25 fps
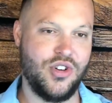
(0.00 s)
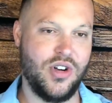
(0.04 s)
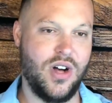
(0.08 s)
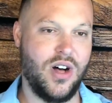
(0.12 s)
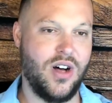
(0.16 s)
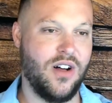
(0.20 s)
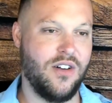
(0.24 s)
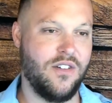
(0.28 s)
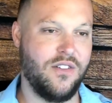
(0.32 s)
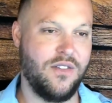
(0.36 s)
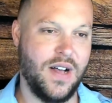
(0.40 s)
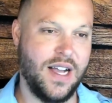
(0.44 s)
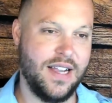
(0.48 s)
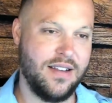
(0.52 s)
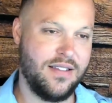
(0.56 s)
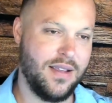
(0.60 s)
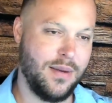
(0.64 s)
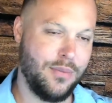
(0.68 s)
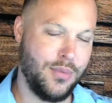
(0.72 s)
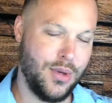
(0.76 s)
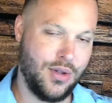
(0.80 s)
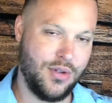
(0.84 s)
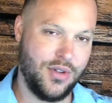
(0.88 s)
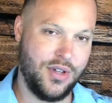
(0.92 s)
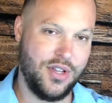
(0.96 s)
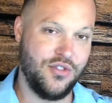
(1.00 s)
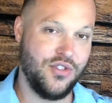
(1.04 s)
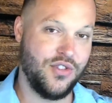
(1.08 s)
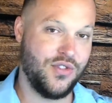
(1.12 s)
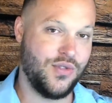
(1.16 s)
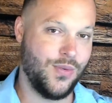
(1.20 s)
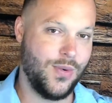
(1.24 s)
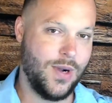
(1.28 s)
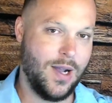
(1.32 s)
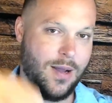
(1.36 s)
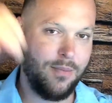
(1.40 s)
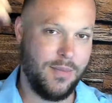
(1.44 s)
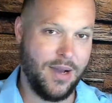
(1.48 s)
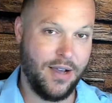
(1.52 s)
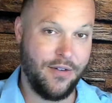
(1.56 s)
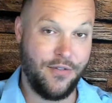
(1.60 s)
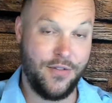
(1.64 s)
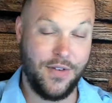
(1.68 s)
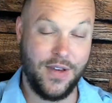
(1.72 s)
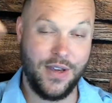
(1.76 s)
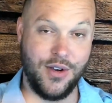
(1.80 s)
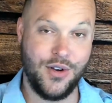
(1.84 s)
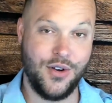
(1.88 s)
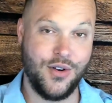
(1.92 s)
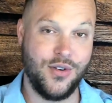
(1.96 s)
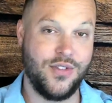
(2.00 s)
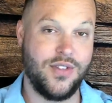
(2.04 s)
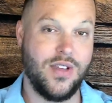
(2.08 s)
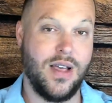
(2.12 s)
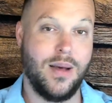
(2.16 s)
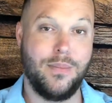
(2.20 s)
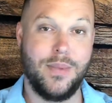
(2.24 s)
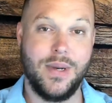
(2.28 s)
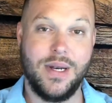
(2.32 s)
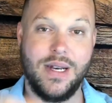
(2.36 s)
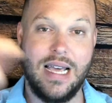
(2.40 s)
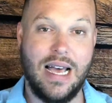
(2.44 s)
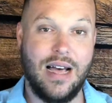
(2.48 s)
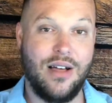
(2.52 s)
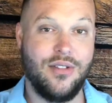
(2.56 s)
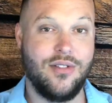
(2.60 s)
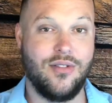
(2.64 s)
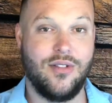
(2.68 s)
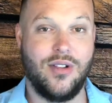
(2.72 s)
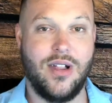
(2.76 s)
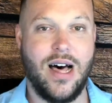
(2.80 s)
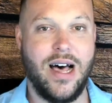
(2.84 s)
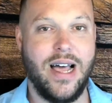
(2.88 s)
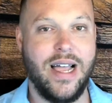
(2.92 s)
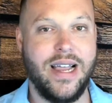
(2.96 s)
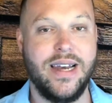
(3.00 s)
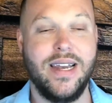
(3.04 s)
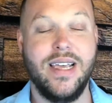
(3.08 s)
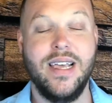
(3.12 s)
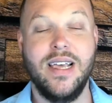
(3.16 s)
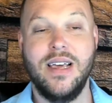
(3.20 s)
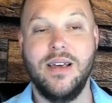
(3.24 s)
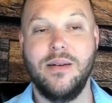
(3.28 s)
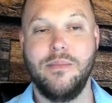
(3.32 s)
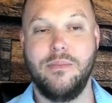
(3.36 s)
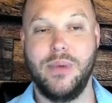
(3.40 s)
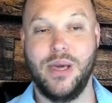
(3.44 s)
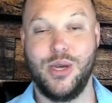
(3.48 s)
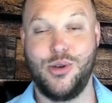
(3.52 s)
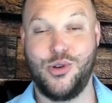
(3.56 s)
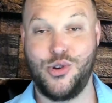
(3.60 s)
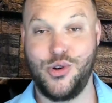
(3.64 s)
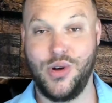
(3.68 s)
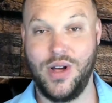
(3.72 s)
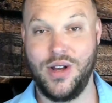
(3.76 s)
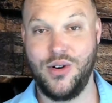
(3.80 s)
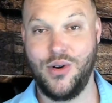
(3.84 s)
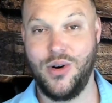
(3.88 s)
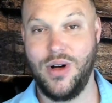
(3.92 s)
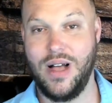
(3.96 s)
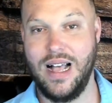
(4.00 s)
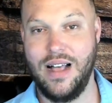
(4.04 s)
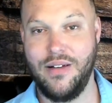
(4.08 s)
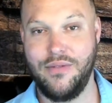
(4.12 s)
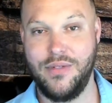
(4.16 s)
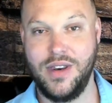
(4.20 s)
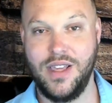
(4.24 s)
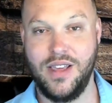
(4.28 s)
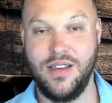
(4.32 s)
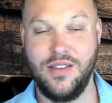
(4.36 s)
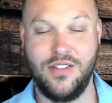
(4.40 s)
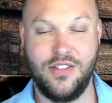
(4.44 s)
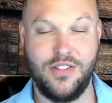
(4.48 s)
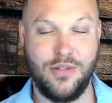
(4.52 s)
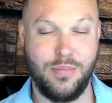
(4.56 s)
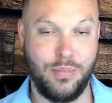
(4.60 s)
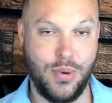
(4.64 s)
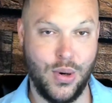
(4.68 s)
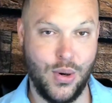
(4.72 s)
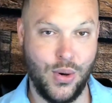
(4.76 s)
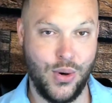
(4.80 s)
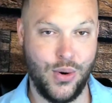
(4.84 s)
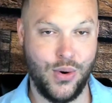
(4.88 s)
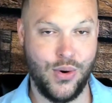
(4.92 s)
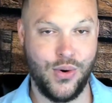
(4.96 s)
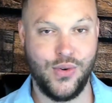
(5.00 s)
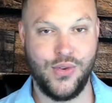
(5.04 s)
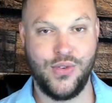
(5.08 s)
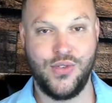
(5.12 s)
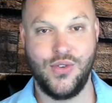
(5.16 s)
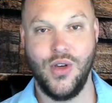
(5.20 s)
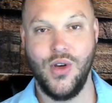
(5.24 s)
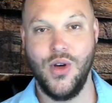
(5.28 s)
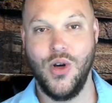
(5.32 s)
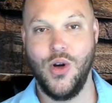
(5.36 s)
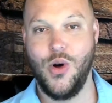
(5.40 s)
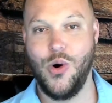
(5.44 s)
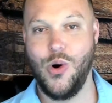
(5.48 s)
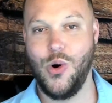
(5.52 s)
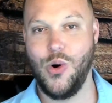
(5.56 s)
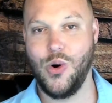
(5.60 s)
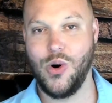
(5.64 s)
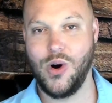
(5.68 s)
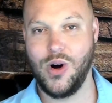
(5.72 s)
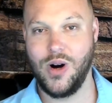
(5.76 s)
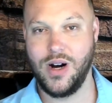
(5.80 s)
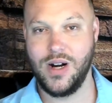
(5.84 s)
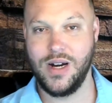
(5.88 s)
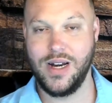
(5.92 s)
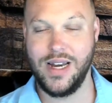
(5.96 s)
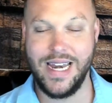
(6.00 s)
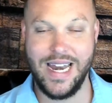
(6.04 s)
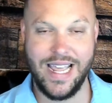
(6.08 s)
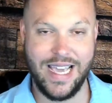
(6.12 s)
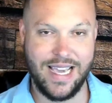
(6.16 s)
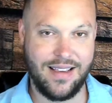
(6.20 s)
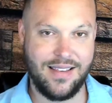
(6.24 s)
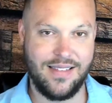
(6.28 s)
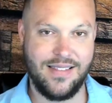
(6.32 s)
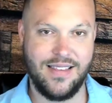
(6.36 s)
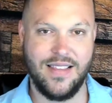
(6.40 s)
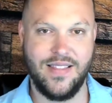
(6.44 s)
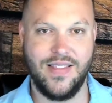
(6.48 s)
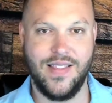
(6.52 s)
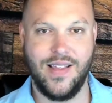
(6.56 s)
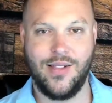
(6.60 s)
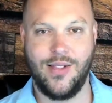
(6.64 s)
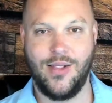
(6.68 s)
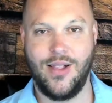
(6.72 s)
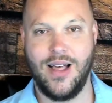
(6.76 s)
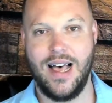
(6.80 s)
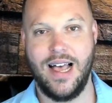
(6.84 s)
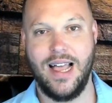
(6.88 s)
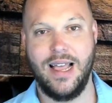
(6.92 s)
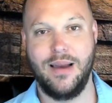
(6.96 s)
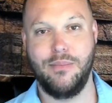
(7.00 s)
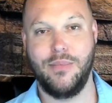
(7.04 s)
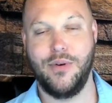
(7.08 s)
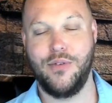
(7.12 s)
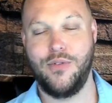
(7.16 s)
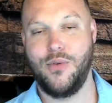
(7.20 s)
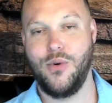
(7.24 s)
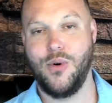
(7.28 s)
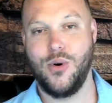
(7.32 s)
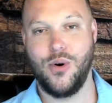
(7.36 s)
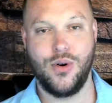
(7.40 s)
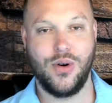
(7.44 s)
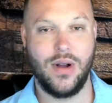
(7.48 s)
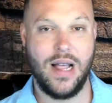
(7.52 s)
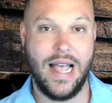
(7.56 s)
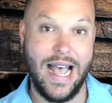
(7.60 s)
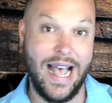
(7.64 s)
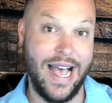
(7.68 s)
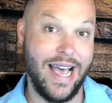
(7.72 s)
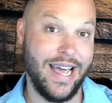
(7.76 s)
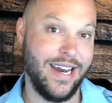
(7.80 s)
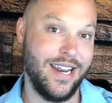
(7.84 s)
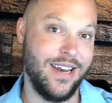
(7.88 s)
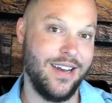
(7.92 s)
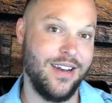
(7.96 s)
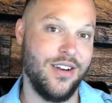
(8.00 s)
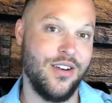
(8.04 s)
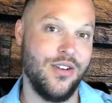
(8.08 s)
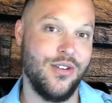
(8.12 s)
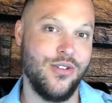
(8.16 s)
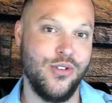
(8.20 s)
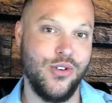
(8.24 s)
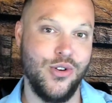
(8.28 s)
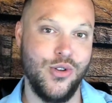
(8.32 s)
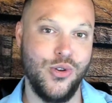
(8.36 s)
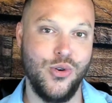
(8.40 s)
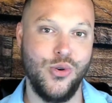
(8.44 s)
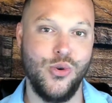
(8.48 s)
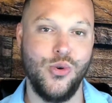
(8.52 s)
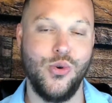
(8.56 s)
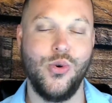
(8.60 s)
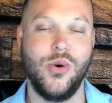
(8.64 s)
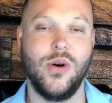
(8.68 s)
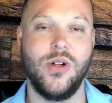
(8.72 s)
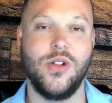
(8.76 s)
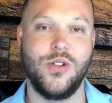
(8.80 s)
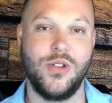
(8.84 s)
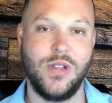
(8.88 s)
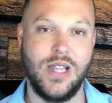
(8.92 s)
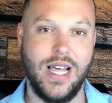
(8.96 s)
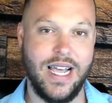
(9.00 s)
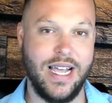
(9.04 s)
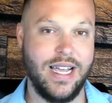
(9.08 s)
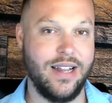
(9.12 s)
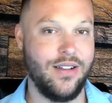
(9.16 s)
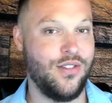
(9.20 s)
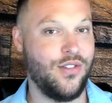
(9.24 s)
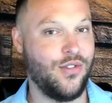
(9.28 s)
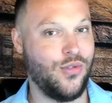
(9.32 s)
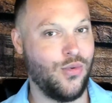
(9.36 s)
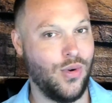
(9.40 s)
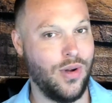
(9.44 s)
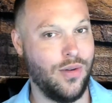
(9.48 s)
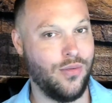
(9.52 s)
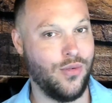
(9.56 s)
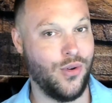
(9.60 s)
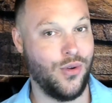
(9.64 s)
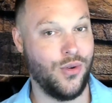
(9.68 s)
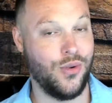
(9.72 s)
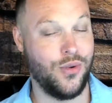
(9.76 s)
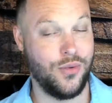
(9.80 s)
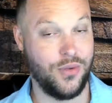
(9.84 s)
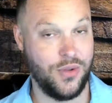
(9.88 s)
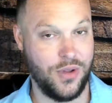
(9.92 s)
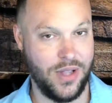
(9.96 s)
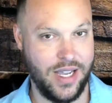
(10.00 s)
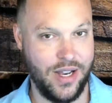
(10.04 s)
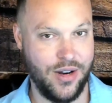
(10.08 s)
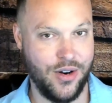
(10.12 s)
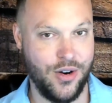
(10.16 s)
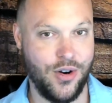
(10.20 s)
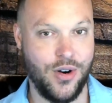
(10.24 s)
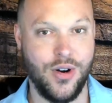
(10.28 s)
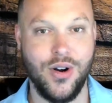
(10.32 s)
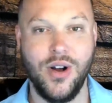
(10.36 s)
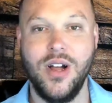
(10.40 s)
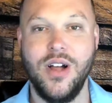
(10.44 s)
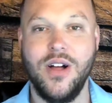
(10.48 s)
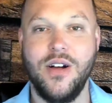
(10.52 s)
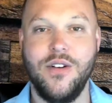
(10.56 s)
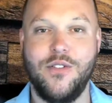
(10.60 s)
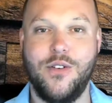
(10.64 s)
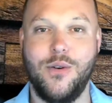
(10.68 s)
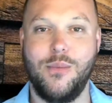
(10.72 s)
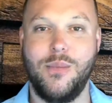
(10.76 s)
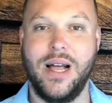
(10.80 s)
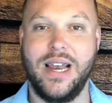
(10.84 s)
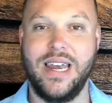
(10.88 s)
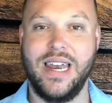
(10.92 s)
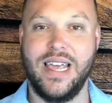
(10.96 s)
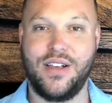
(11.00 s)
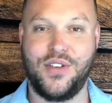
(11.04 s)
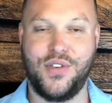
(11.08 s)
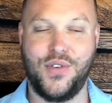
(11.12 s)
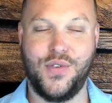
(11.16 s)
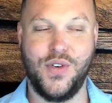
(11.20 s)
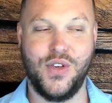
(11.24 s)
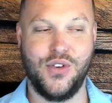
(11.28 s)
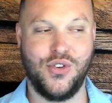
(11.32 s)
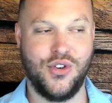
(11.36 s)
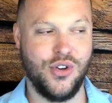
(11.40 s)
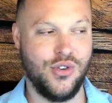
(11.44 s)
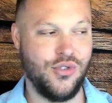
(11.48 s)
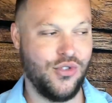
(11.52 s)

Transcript: I typically just run my fingers up and down the line, make sure I don't have any spurs or nicks in the line before adding new lead swivel leader for my next fishing trip.